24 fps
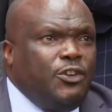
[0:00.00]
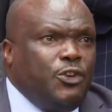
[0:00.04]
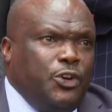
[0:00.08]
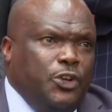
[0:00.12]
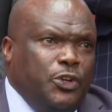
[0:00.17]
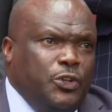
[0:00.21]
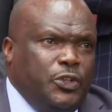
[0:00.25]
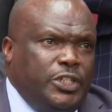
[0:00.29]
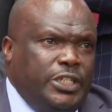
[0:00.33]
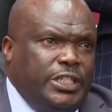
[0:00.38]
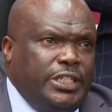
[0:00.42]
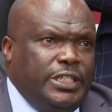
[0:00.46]

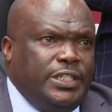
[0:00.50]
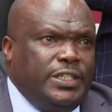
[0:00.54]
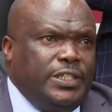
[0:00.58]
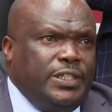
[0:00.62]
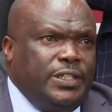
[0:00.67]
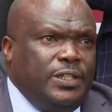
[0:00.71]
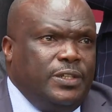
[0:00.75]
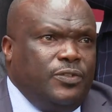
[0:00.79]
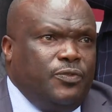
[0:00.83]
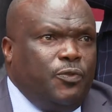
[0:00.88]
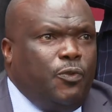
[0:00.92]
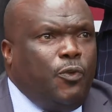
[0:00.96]
royalties
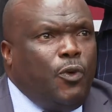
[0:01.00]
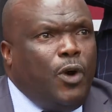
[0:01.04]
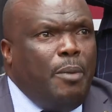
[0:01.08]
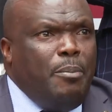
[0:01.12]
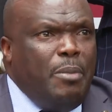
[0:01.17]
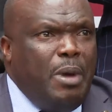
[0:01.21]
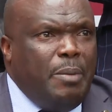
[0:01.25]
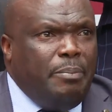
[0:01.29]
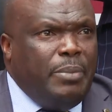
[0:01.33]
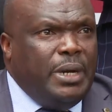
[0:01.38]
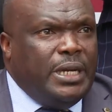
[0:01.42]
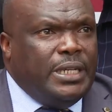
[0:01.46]
for our
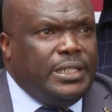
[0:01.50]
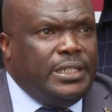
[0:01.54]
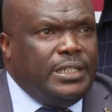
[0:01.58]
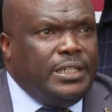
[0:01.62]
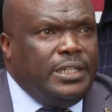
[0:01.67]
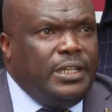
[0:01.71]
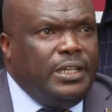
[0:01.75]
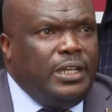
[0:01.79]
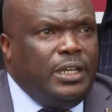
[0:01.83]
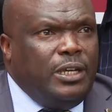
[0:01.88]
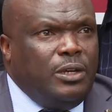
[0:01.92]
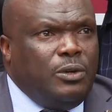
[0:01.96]
members.
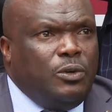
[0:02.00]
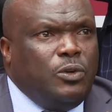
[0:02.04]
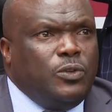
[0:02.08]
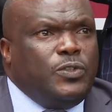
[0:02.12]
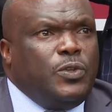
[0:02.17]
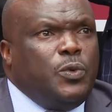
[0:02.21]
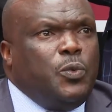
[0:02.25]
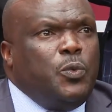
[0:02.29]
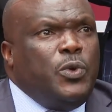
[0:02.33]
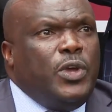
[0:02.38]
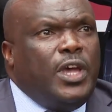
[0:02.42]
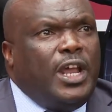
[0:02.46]

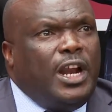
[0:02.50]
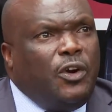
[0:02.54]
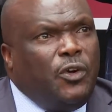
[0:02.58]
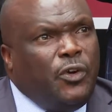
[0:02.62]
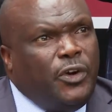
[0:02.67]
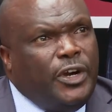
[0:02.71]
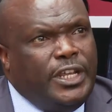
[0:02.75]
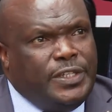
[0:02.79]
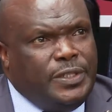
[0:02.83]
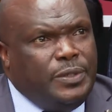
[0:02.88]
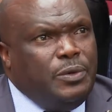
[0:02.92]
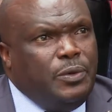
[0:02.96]
Because we are
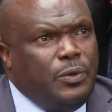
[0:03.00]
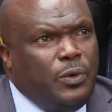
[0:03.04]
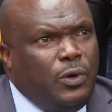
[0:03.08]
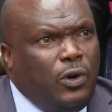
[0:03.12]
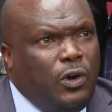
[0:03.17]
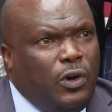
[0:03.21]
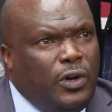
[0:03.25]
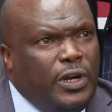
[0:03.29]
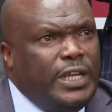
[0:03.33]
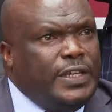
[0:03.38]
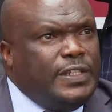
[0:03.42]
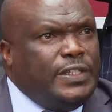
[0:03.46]
an
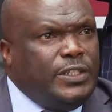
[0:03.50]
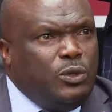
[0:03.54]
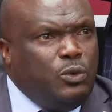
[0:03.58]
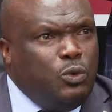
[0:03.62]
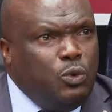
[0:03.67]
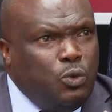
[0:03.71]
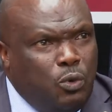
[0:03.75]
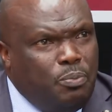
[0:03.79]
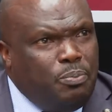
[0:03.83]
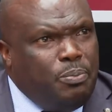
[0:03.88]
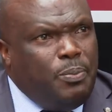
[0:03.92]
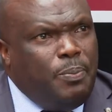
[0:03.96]
honest
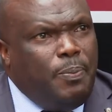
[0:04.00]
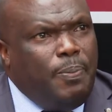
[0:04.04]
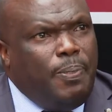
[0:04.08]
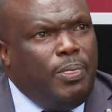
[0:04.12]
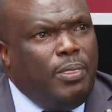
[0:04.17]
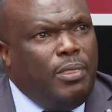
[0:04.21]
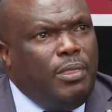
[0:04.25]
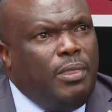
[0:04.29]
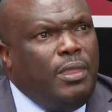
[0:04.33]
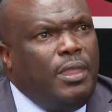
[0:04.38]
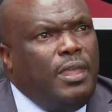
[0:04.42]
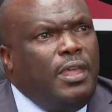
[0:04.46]
group,
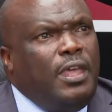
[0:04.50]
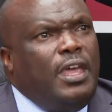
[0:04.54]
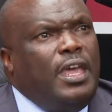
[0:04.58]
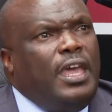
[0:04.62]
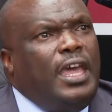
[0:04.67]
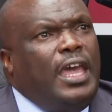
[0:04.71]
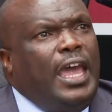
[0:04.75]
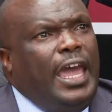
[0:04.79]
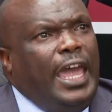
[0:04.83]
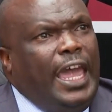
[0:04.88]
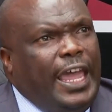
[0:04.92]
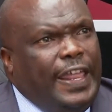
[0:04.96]

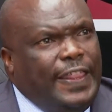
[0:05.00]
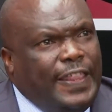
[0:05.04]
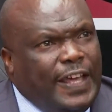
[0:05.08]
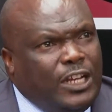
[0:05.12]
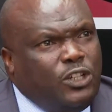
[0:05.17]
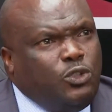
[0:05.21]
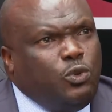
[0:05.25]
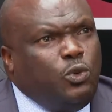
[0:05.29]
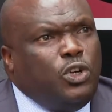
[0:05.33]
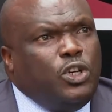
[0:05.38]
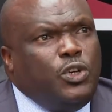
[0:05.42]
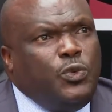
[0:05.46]
and
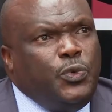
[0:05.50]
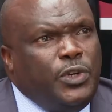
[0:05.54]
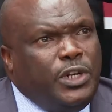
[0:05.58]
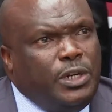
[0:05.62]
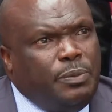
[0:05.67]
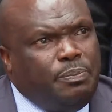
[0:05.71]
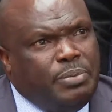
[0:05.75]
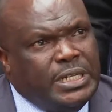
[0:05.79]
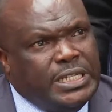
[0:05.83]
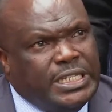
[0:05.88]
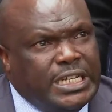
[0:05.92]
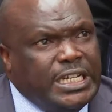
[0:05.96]
that's what we
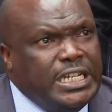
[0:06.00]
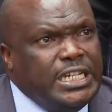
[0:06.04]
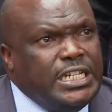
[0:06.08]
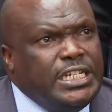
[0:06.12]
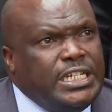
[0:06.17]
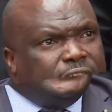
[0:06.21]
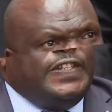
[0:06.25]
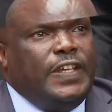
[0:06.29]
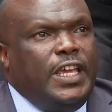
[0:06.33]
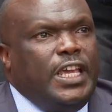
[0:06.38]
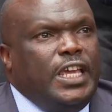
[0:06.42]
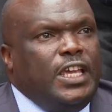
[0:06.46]

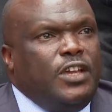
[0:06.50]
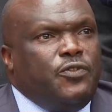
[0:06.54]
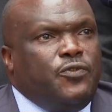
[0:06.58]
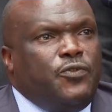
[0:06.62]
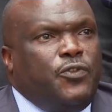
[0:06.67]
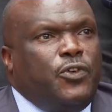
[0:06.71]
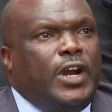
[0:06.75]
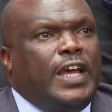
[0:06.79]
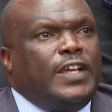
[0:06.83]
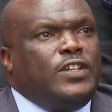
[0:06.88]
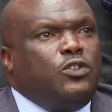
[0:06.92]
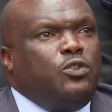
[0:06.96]
represent. Saying
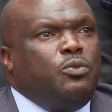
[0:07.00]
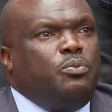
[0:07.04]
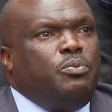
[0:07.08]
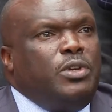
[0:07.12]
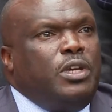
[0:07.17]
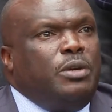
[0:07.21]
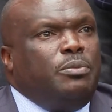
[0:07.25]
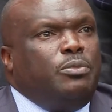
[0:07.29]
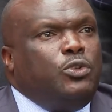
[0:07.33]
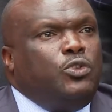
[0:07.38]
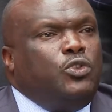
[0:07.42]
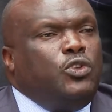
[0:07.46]
for us to
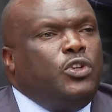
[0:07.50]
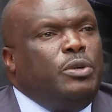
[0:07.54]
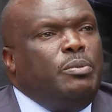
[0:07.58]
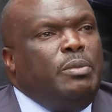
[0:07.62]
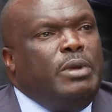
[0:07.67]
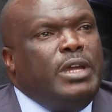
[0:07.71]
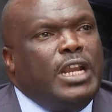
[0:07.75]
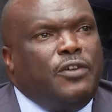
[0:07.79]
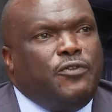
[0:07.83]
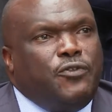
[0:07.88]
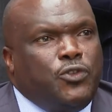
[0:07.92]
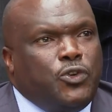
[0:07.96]
be able to
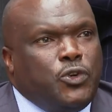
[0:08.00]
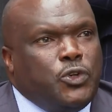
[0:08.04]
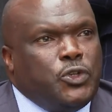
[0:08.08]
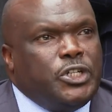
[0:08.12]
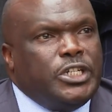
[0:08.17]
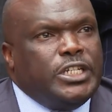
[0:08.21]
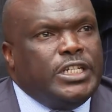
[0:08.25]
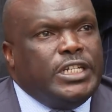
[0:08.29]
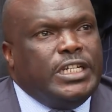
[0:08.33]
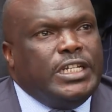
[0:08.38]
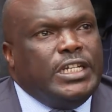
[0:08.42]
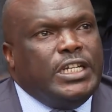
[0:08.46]
remain
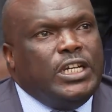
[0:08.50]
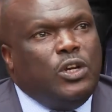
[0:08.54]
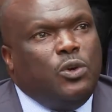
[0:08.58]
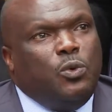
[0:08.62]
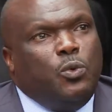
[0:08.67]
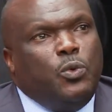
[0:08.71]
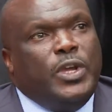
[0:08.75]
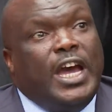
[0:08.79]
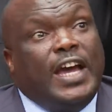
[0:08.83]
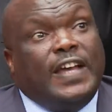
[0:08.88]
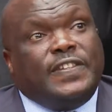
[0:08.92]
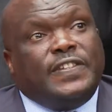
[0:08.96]
afloat,
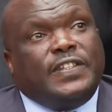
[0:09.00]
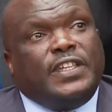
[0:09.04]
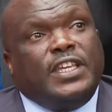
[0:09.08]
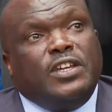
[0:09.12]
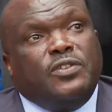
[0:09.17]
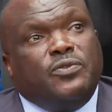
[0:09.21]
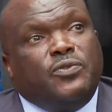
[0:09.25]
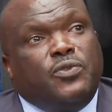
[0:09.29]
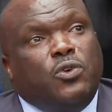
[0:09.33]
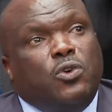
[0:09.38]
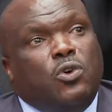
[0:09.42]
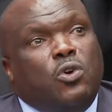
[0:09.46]
we are
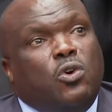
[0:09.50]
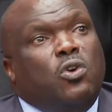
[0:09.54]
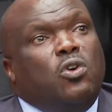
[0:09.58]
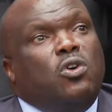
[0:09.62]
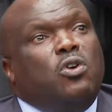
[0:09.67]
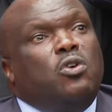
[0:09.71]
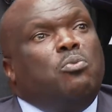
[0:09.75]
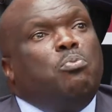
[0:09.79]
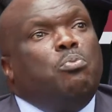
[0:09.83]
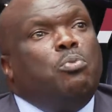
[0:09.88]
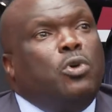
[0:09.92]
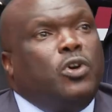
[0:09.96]
asking for
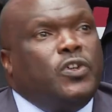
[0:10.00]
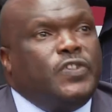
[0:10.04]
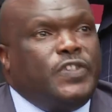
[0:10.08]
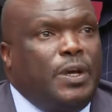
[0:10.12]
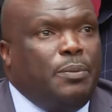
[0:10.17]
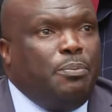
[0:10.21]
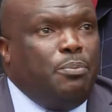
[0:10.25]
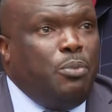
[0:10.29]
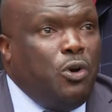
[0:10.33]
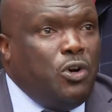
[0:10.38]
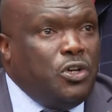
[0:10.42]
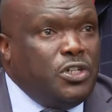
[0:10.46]
more
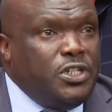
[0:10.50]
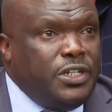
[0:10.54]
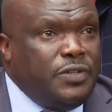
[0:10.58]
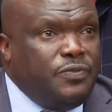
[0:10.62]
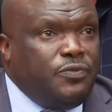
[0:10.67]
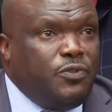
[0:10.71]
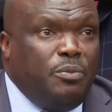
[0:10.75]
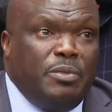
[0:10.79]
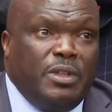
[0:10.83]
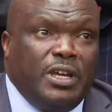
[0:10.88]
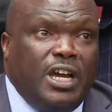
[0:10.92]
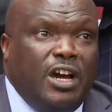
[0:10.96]
support
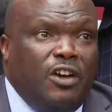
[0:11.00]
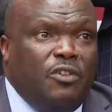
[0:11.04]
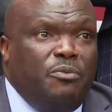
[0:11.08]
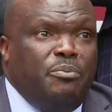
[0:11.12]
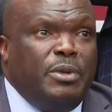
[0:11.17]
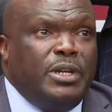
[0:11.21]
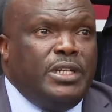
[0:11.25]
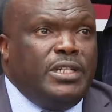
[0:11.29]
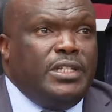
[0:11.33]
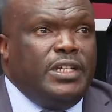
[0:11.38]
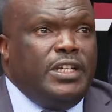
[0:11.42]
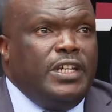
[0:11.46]
from the
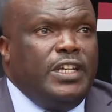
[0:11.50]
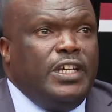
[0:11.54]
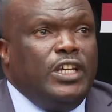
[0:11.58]
government,